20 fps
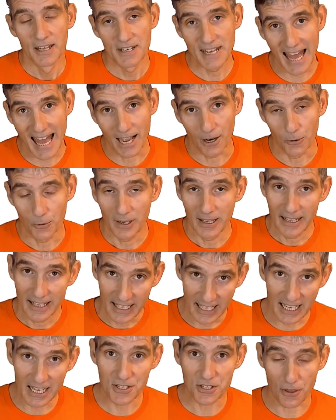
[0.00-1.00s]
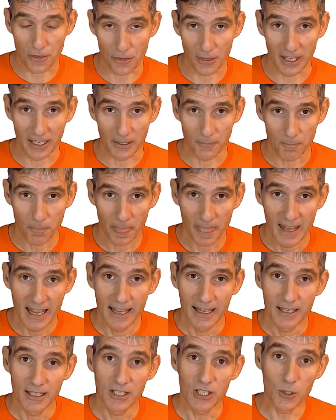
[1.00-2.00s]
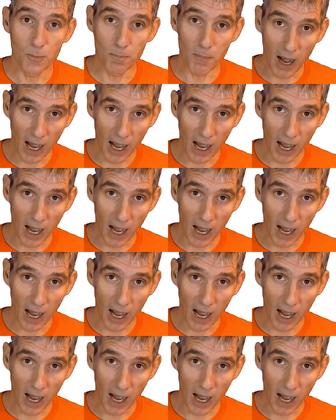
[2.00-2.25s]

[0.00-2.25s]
Now, here's the thing. You